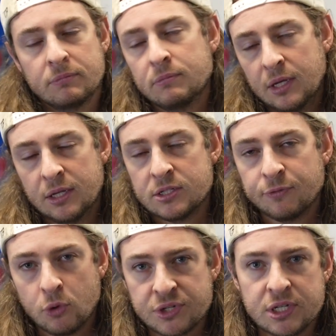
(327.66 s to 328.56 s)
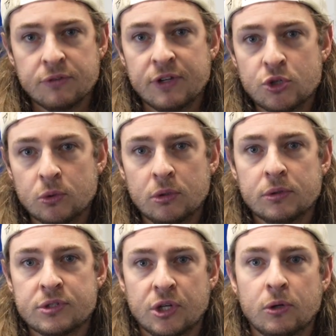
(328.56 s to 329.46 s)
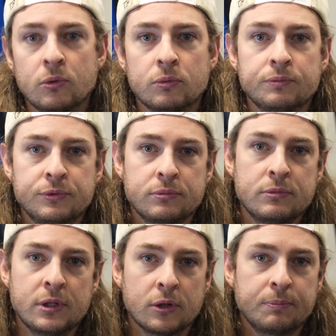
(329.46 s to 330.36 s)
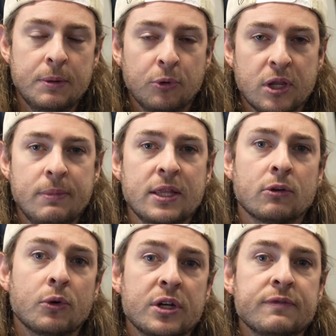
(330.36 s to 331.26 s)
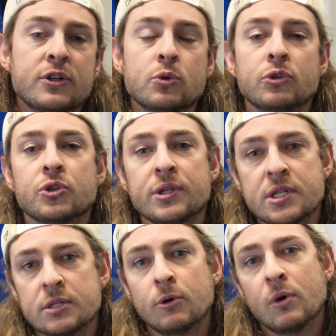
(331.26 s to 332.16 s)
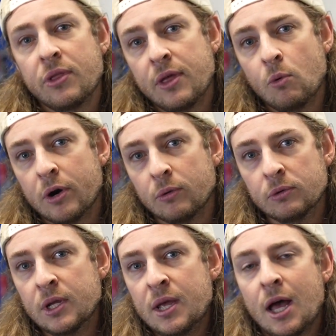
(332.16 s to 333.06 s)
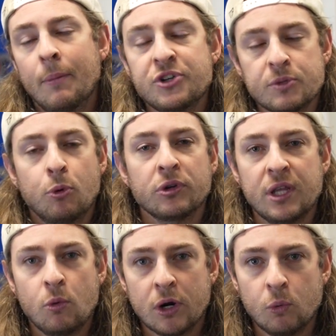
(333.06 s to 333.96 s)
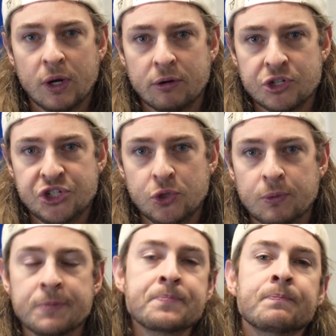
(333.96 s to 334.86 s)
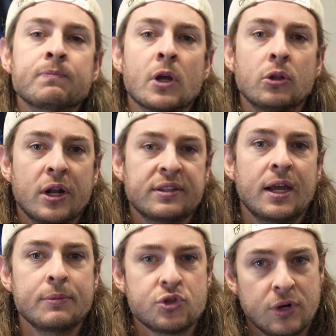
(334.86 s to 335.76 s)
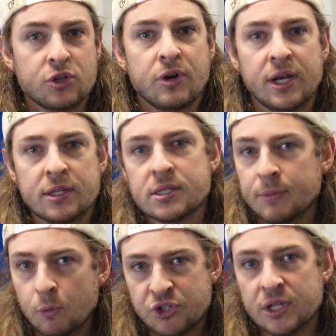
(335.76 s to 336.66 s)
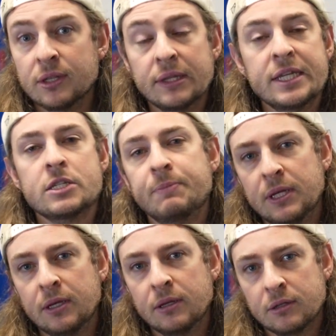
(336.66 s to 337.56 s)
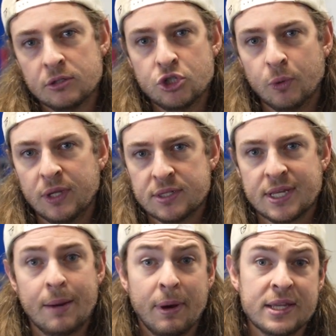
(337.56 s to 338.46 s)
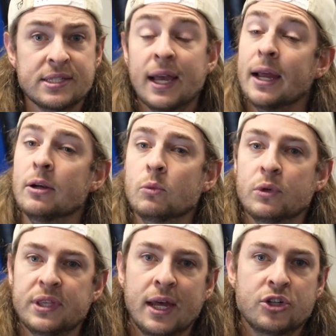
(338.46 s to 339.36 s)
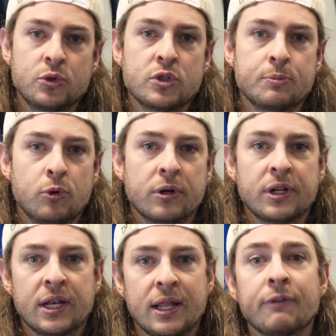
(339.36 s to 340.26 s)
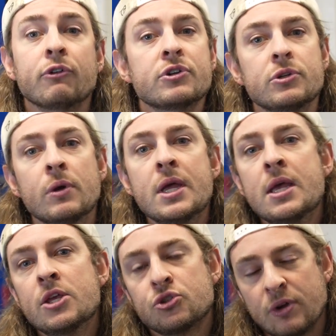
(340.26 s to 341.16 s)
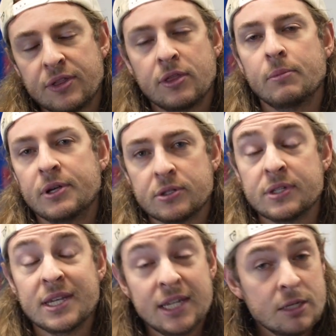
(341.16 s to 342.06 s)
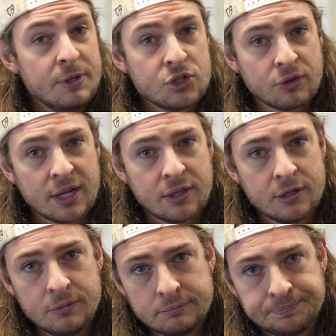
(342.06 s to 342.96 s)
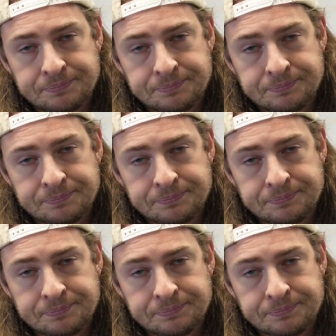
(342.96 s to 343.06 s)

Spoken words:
It is, of course, individual, so people can make their own individual choices about whether they want to, how much support they want to wear in a shoe. But a lot of times, strength training is something we should at least be doing side by side with that shoe support in an effort to strengthen the muscles that need to be strengthened.